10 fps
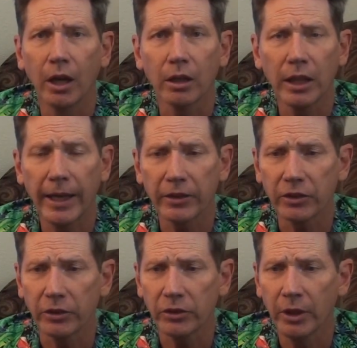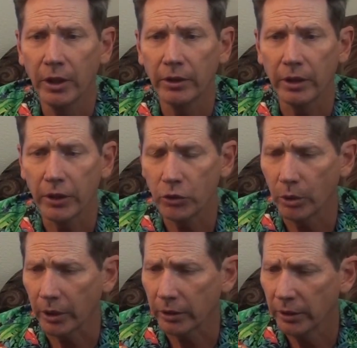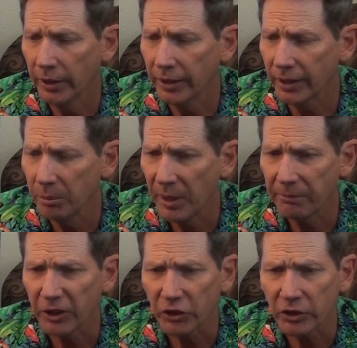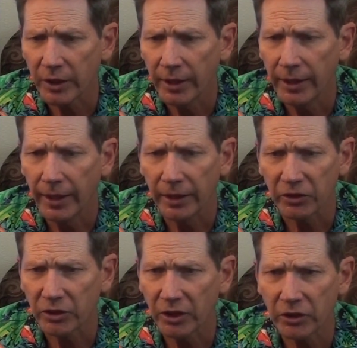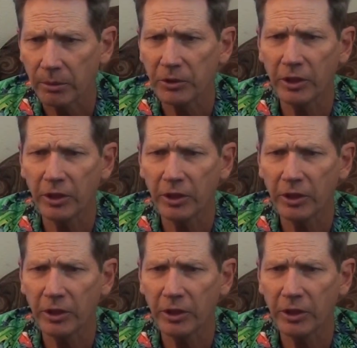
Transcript: classes that I took in Memphis. And systems